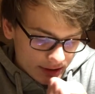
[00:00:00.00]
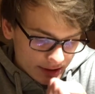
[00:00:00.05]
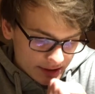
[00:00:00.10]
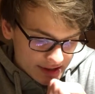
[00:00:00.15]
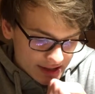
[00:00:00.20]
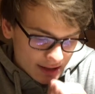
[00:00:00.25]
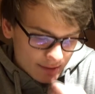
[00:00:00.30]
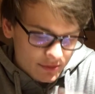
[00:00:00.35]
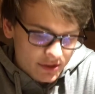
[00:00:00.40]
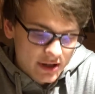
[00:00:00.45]

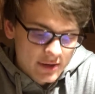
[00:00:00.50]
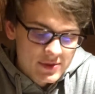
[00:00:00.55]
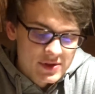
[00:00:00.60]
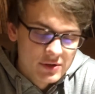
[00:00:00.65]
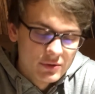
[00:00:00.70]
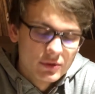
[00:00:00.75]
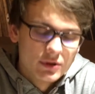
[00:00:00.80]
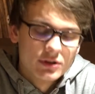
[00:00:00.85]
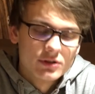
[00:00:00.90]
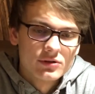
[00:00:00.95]
sometimes
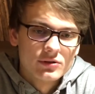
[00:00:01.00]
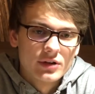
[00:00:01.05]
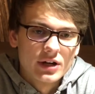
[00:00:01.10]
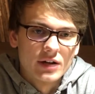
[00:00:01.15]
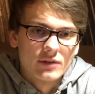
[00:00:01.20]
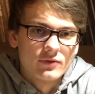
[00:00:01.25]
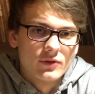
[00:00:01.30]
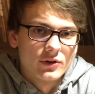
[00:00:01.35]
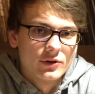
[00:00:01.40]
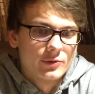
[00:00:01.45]
you want to
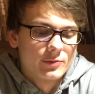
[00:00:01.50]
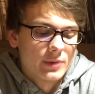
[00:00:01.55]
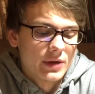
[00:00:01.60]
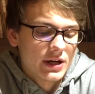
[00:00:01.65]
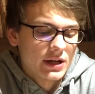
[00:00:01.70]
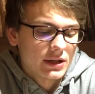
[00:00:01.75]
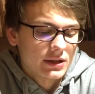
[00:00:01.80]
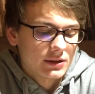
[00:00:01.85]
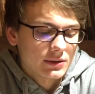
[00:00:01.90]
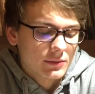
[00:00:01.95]
get those
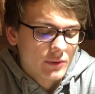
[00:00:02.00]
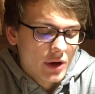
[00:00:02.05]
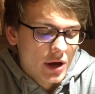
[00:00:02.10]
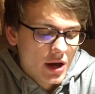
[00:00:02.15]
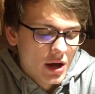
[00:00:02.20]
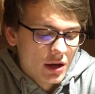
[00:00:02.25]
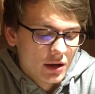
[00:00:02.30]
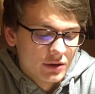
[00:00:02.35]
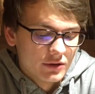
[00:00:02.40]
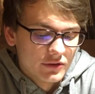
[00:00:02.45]
back,
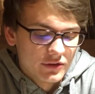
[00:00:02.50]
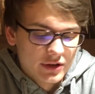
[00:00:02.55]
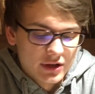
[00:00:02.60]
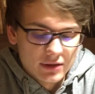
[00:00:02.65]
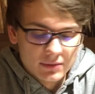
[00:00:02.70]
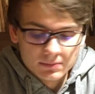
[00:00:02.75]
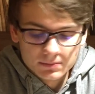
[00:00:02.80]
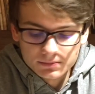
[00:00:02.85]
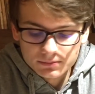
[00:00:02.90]
and yeah.